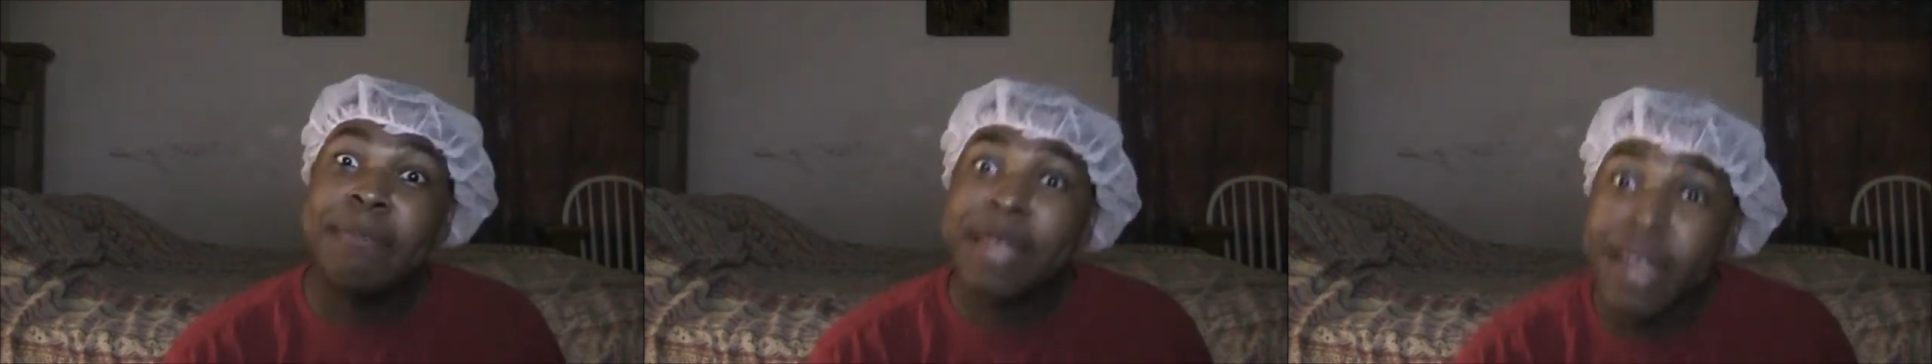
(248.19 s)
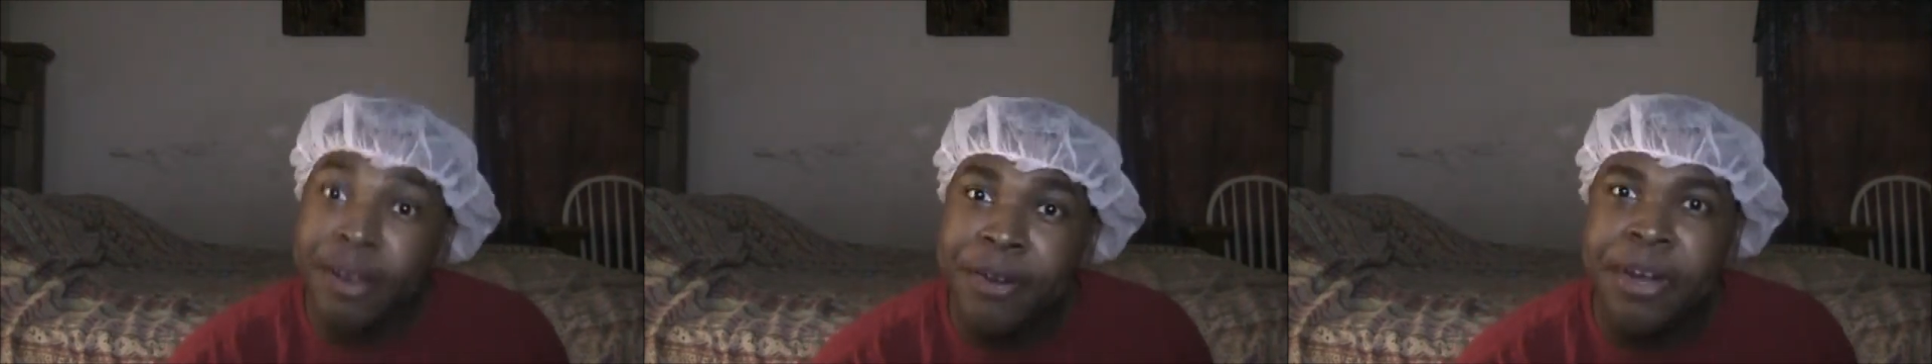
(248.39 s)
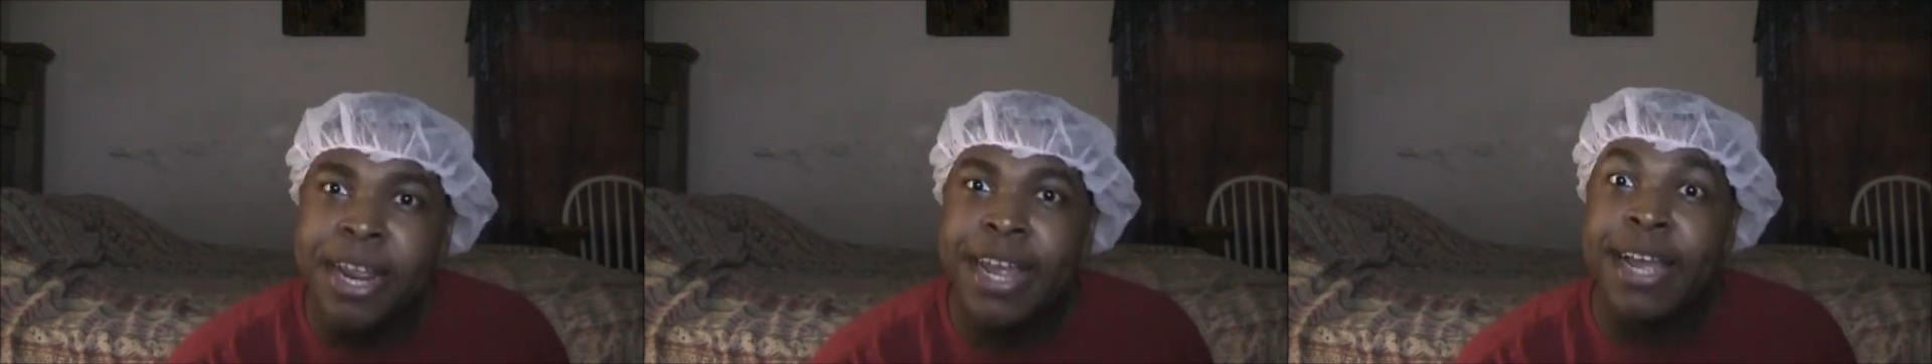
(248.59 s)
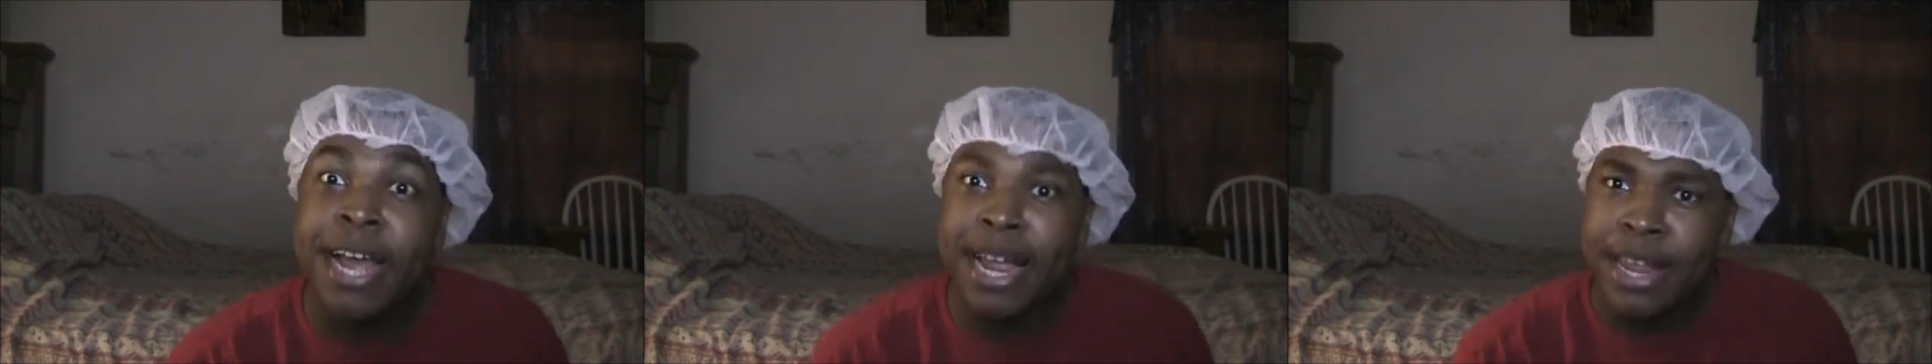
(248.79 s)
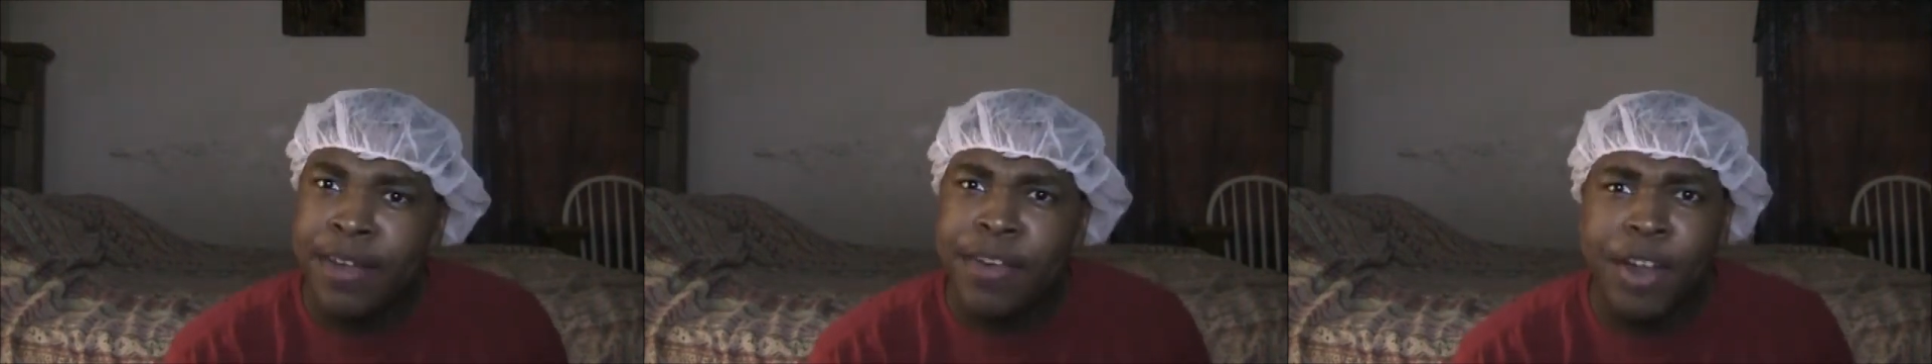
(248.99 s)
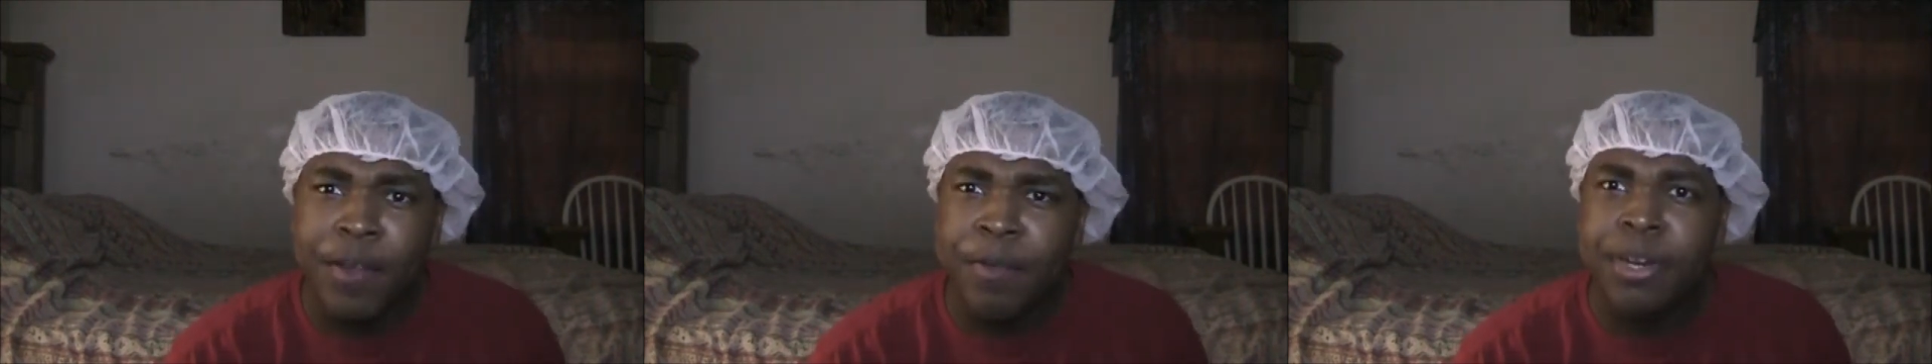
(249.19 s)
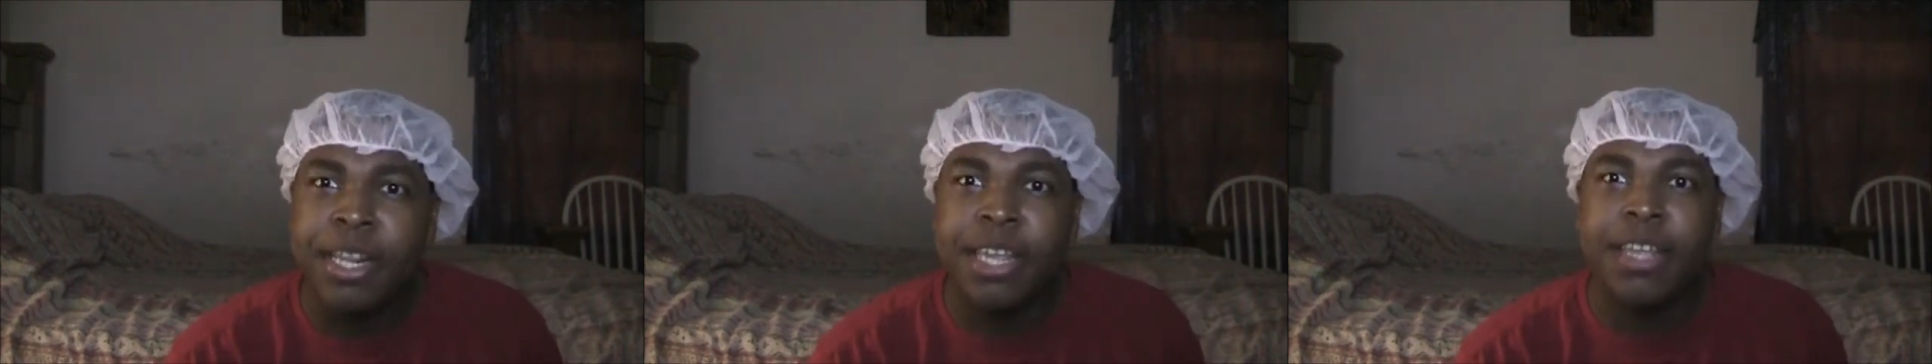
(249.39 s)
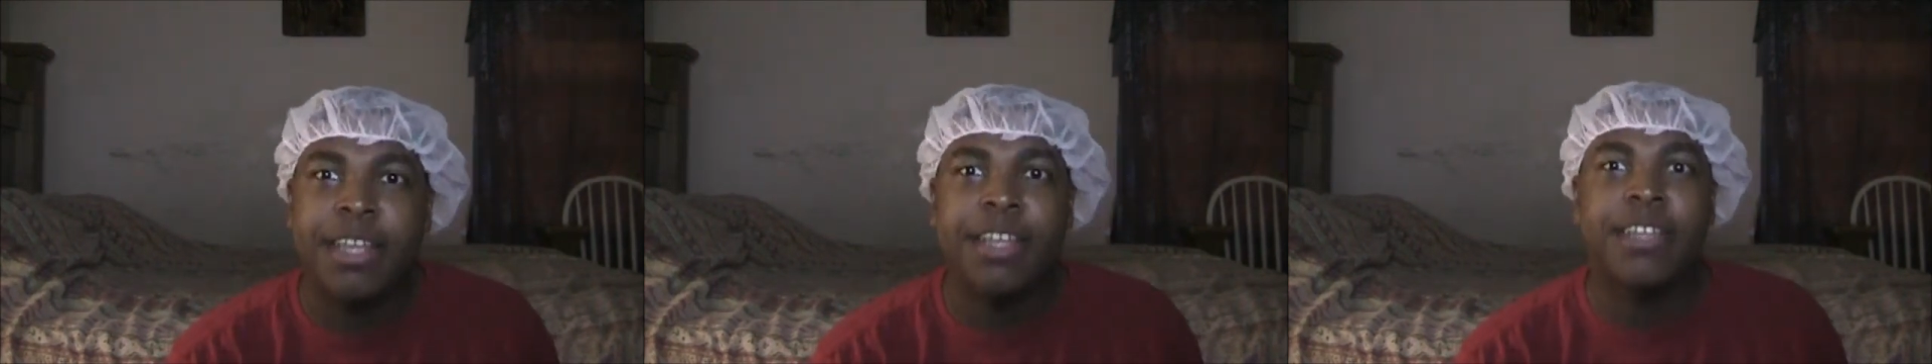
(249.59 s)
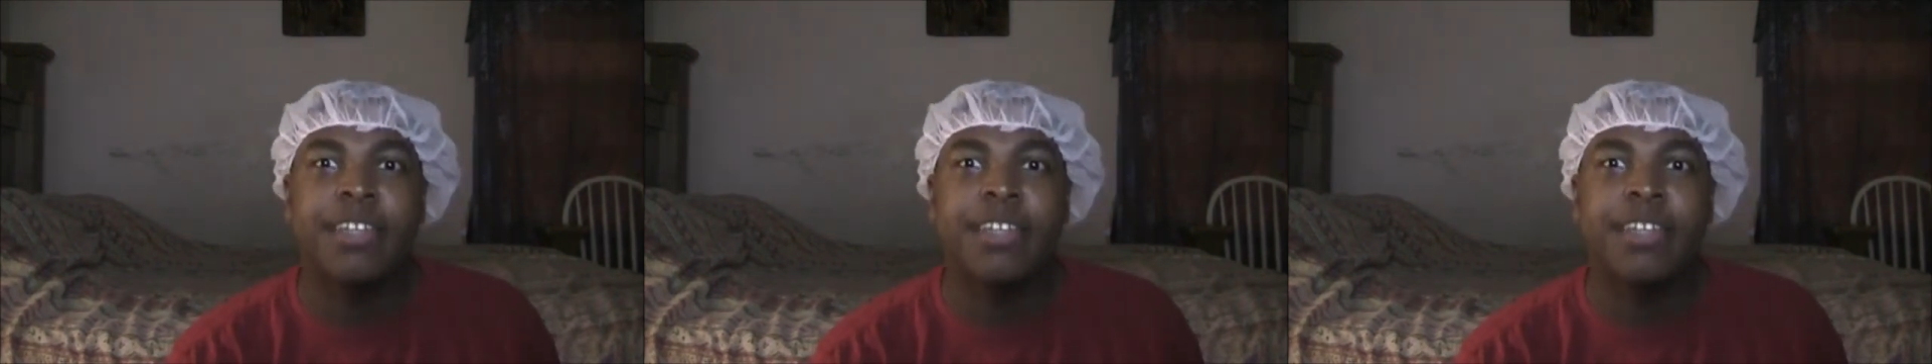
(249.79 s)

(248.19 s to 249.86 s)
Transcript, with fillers: hearing it. I hear everything.